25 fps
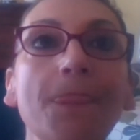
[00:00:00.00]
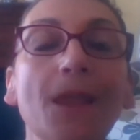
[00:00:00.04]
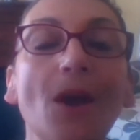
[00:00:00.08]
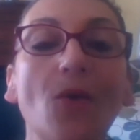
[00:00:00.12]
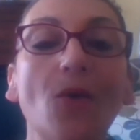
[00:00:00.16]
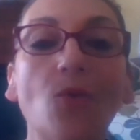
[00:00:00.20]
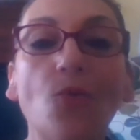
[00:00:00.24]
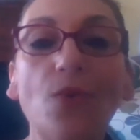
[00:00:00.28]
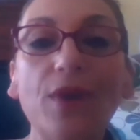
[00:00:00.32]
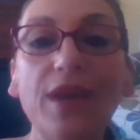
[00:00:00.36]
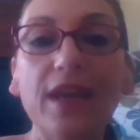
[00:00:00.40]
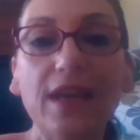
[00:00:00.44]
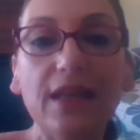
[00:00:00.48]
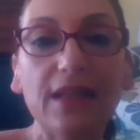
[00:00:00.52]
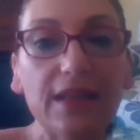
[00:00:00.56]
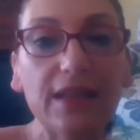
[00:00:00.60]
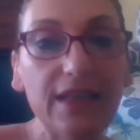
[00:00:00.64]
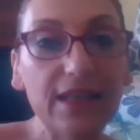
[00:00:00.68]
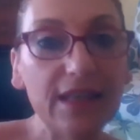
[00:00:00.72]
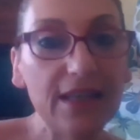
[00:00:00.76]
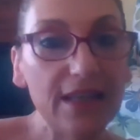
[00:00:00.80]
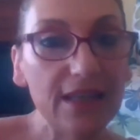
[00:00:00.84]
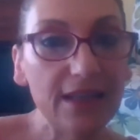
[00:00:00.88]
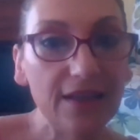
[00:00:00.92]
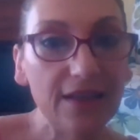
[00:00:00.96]

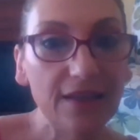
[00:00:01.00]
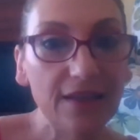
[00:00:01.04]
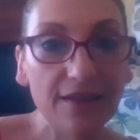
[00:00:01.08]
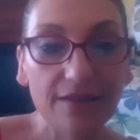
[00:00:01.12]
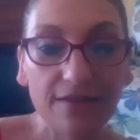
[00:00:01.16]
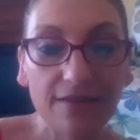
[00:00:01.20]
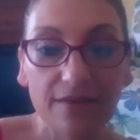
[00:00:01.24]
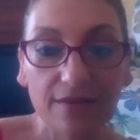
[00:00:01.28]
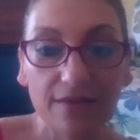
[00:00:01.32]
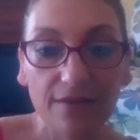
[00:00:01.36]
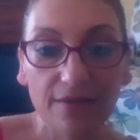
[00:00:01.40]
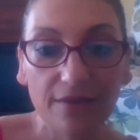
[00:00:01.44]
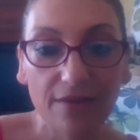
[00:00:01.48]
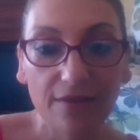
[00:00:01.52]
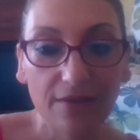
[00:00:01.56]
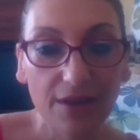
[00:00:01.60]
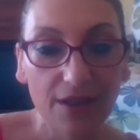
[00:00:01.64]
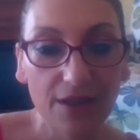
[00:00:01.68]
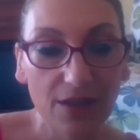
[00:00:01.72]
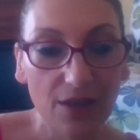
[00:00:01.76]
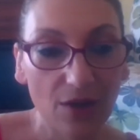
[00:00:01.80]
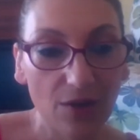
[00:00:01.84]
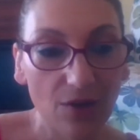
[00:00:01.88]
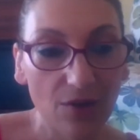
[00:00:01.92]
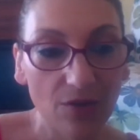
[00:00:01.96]
weekly,
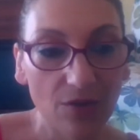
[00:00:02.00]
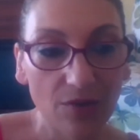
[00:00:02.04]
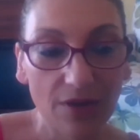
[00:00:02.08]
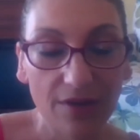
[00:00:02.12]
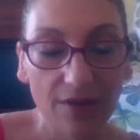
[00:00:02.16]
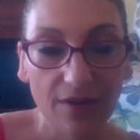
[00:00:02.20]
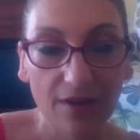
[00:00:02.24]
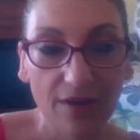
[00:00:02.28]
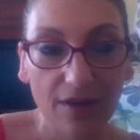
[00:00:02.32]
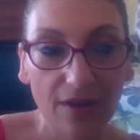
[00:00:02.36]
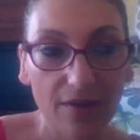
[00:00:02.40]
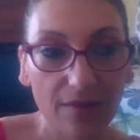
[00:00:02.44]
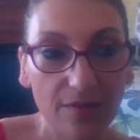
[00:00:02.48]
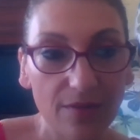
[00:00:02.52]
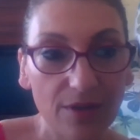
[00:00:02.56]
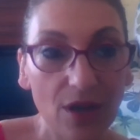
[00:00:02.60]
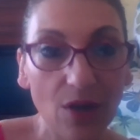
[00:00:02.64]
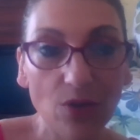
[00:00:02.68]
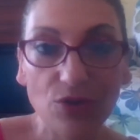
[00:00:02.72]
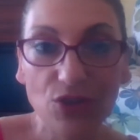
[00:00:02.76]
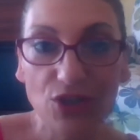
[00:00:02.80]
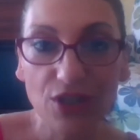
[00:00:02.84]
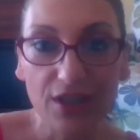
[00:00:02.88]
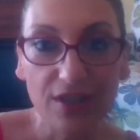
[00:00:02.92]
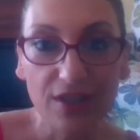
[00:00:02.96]

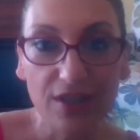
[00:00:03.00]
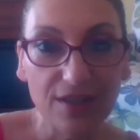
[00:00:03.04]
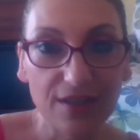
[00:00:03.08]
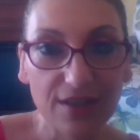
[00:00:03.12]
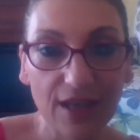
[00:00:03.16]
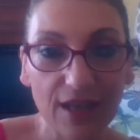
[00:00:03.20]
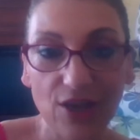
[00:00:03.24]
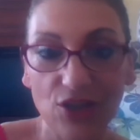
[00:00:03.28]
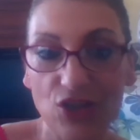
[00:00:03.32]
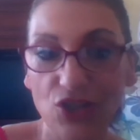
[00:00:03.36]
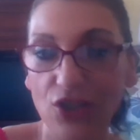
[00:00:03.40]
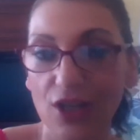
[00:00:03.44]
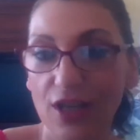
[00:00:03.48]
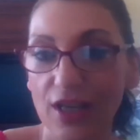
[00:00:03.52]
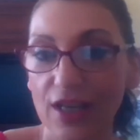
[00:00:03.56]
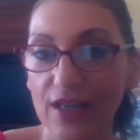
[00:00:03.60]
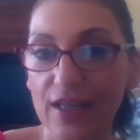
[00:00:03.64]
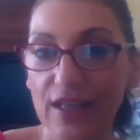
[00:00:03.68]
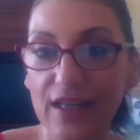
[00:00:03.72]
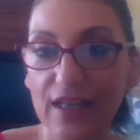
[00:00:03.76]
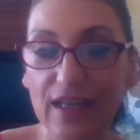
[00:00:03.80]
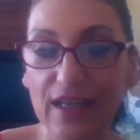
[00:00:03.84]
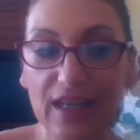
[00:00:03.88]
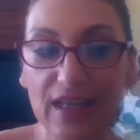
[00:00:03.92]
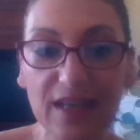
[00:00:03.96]
coaching session,
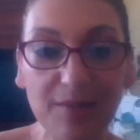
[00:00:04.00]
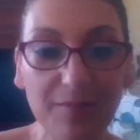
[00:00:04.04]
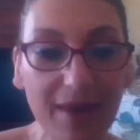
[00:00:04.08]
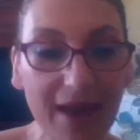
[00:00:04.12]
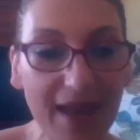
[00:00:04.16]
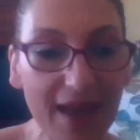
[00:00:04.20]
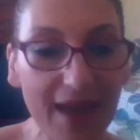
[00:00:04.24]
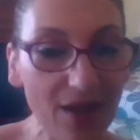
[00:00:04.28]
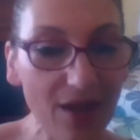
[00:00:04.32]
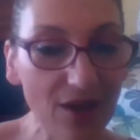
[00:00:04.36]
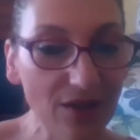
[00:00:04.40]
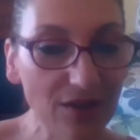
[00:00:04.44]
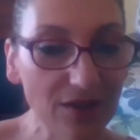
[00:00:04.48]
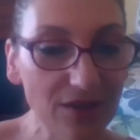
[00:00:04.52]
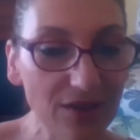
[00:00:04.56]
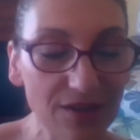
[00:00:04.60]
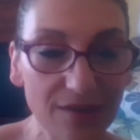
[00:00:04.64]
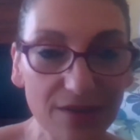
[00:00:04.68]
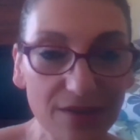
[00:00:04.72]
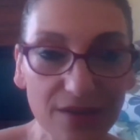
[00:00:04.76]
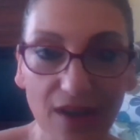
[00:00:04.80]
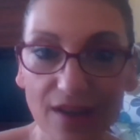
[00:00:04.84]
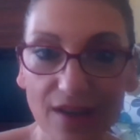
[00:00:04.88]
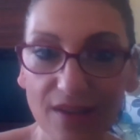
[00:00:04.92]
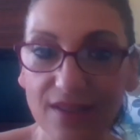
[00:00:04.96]
emailed
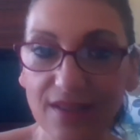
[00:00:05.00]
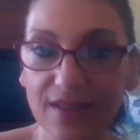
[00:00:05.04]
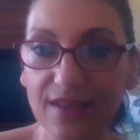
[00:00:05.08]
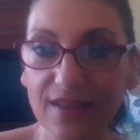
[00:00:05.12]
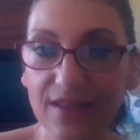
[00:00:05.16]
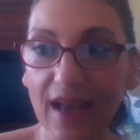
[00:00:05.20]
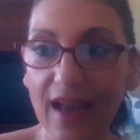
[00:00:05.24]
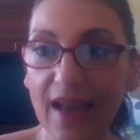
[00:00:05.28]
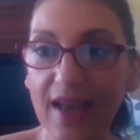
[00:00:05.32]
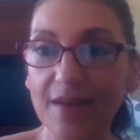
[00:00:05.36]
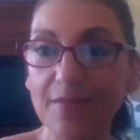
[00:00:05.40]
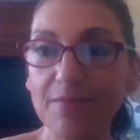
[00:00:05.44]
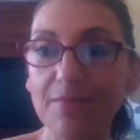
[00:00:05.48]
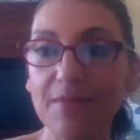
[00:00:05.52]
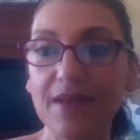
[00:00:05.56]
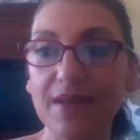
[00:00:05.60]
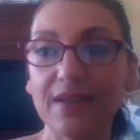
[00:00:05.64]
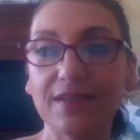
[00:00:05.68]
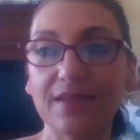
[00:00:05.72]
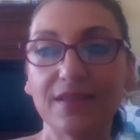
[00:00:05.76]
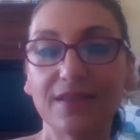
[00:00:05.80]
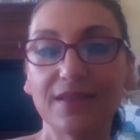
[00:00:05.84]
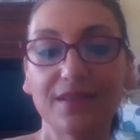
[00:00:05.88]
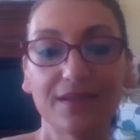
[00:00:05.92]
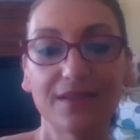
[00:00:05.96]

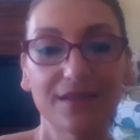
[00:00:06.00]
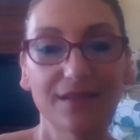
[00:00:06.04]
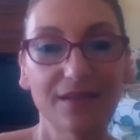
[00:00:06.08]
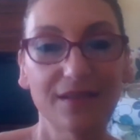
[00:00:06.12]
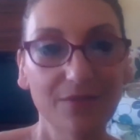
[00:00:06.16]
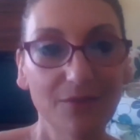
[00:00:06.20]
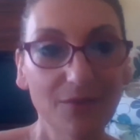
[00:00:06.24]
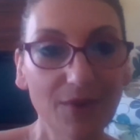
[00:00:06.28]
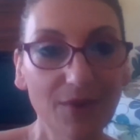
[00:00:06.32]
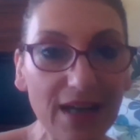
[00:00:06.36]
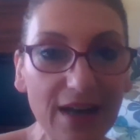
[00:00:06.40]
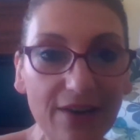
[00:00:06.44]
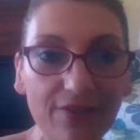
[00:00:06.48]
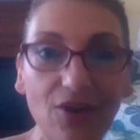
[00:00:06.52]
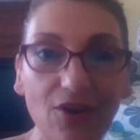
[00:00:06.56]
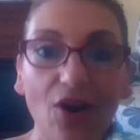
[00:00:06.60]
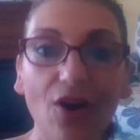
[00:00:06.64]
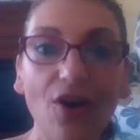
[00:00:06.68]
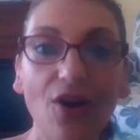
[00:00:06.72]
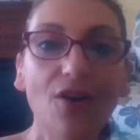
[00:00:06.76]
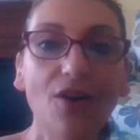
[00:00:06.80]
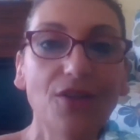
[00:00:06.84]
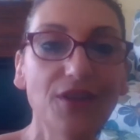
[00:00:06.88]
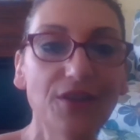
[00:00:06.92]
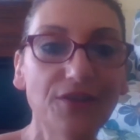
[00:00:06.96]
assignments, whatever,
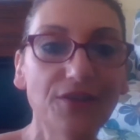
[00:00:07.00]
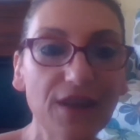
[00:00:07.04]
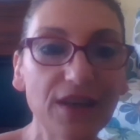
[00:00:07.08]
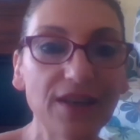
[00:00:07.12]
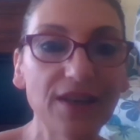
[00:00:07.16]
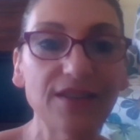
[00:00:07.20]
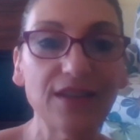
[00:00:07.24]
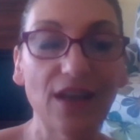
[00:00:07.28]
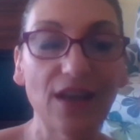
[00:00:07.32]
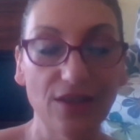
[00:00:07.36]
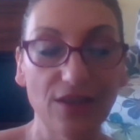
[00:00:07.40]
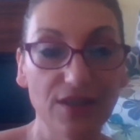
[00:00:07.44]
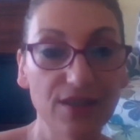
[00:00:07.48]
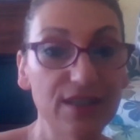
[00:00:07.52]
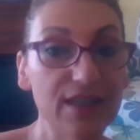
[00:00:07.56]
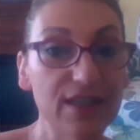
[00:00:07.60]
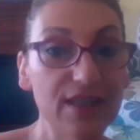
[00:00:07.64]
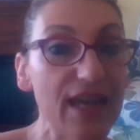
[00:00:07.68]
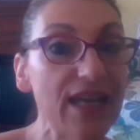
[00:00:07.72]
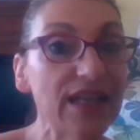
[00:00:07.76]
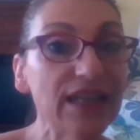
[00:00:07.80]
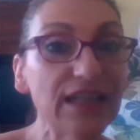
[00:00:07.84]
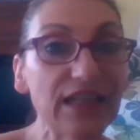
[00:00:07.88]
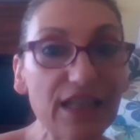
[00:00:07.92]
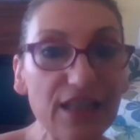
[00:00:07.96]
all the things, daily